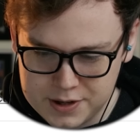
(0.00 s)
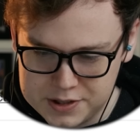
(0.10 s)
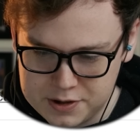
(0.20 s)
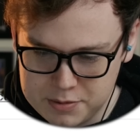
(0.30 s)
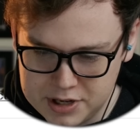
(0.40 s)
Okay,
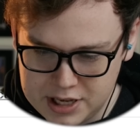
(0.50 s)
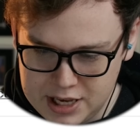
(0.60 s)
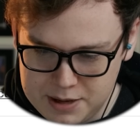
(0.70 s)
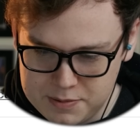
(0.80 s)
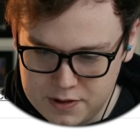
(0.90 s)
so I'm gonna
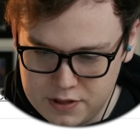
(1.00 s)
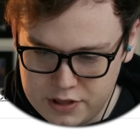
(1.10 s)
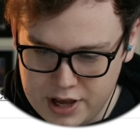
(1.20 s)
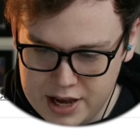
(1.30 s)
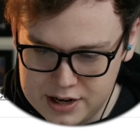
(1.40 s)
keep
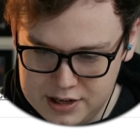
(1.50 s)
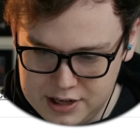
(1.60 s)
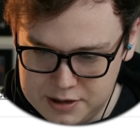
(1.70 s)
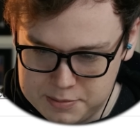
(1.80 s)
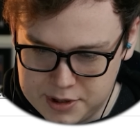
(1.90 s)
that
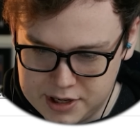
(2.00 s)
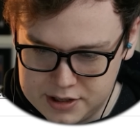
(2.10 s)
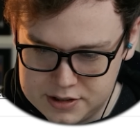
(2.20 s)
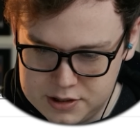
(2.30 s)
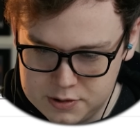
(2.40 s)
in mind,